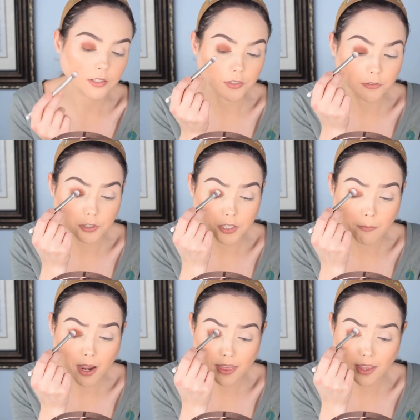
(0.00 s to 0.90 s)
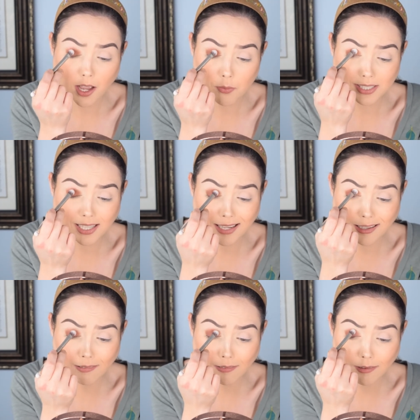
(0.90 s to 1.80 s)
it for the first time. I think I was like
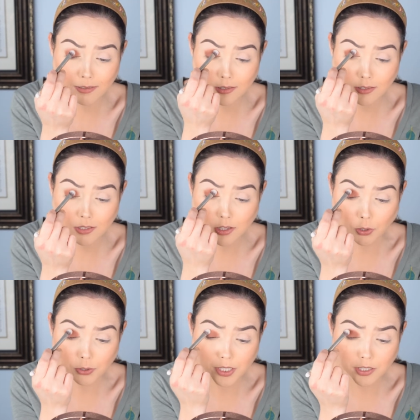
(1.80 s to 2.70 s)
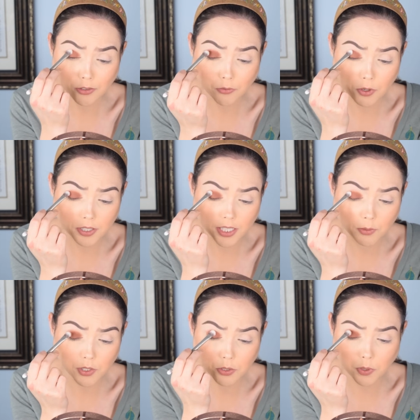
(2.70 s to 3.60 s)
13 or
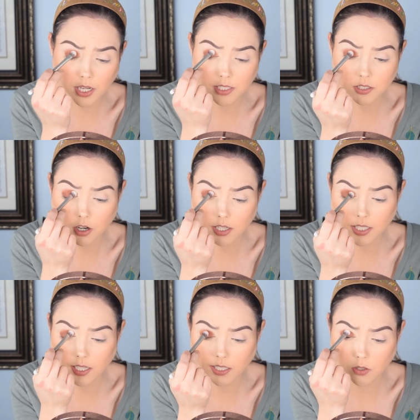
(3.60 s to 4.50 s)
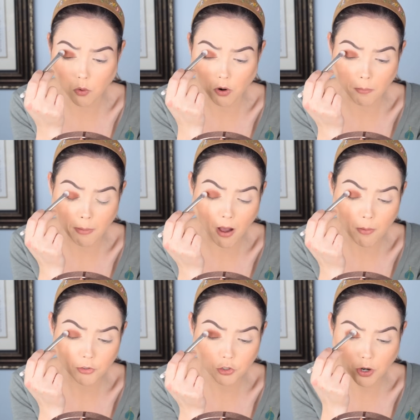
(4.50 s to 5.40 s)
14, which is when I started getting into horror. My
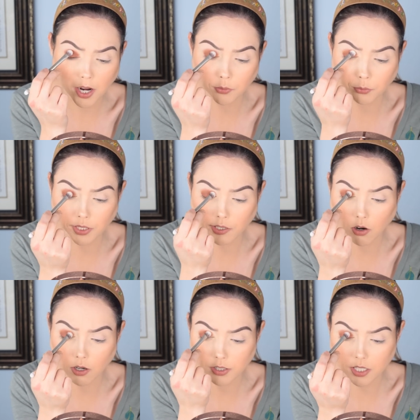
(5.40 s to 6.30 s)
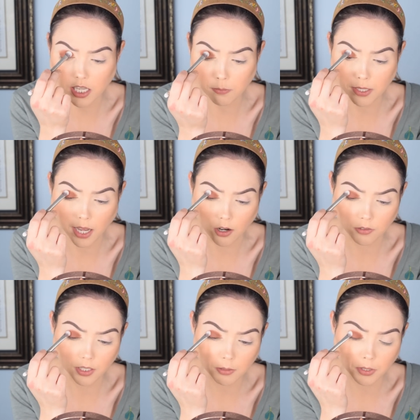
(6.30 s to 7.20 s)
mom tried really hard to keep me out
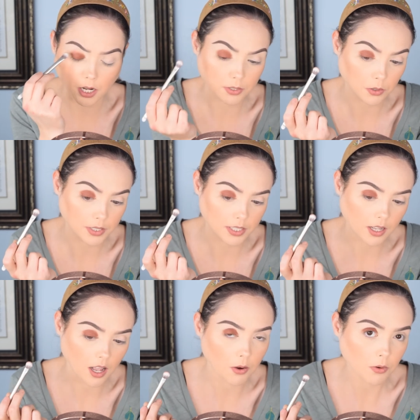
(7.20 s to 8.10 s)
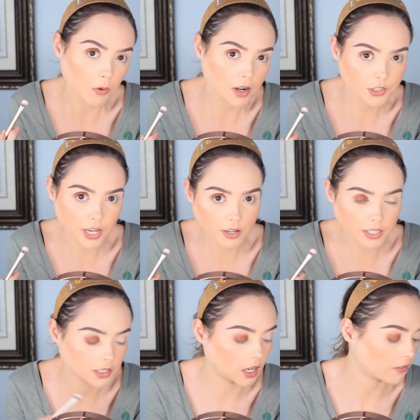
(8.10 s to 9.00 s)
of it, but I was always like, I want to watch scary
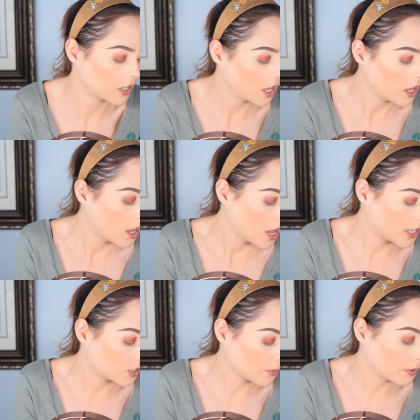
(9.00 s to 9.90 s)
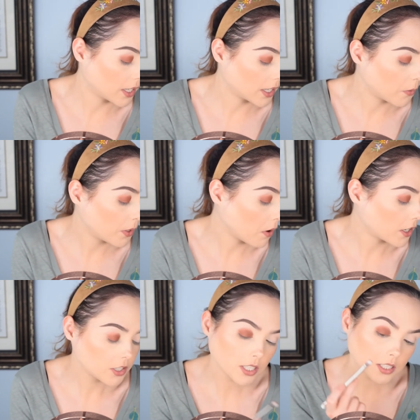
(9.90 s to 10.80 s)
stuff. And so I'd be like, can we
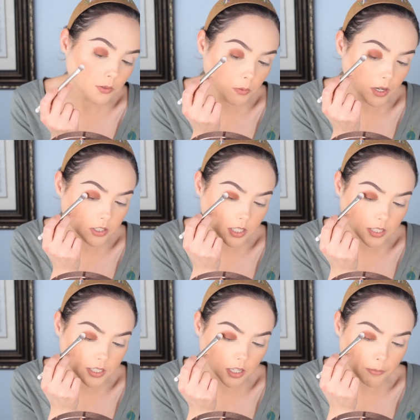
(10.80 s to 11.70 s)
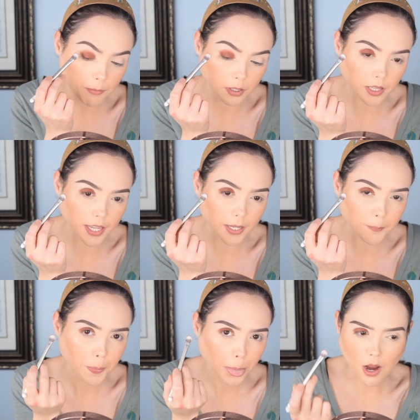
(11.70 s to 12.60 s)
watch this? Can we watch this? And I remember like
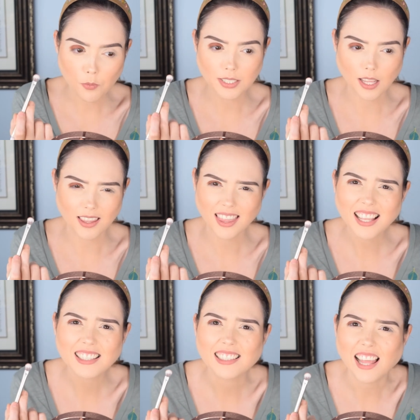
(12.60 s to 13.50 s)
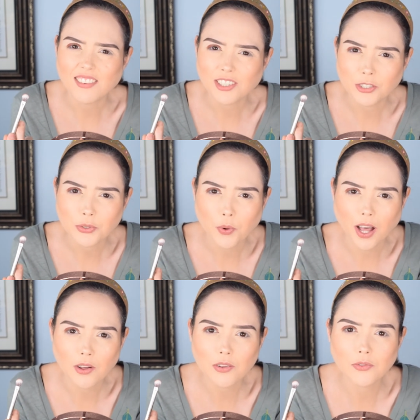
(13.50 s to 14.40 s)
when I was, I think 11 or
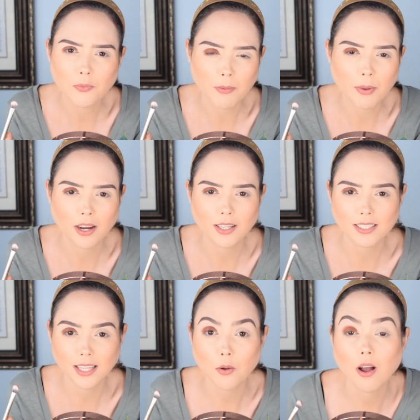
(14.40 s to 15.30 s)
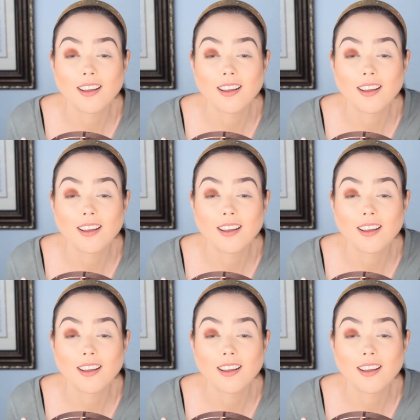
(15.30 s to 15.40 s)
12, my parents like,